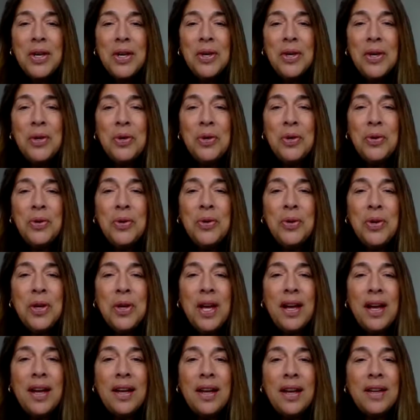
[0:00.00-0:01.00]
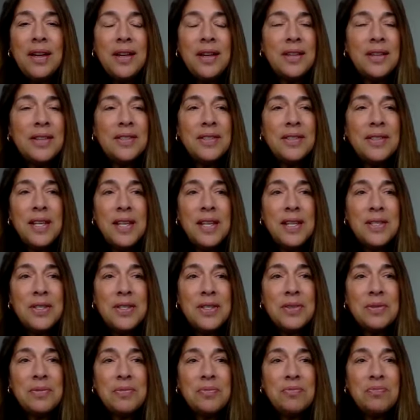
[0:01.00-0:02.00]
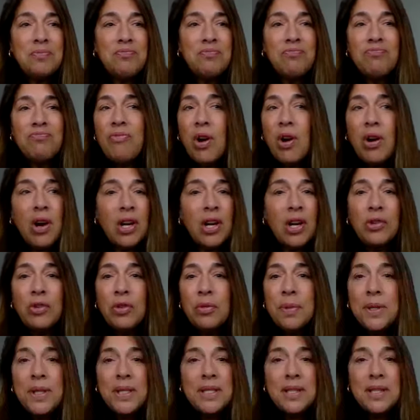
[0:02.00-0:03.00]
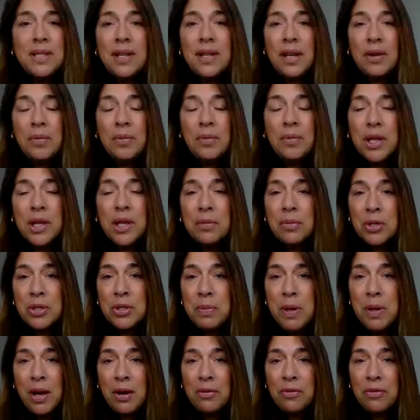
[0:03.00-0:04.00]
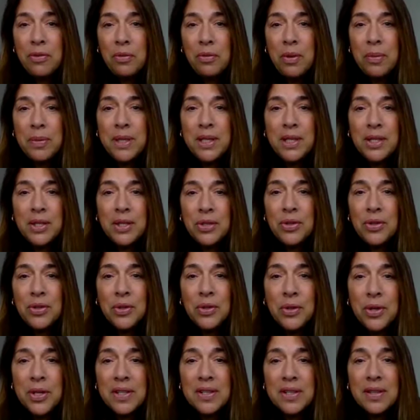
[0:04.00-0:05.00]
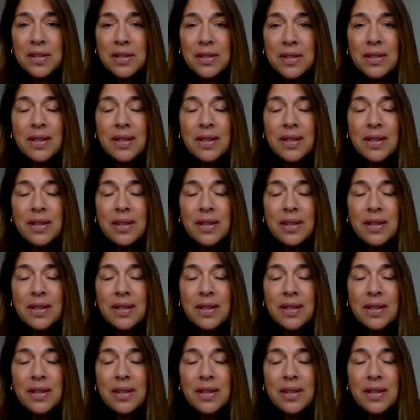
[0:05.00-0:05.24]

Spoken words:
who is arguably today one of the most powerful women in New York,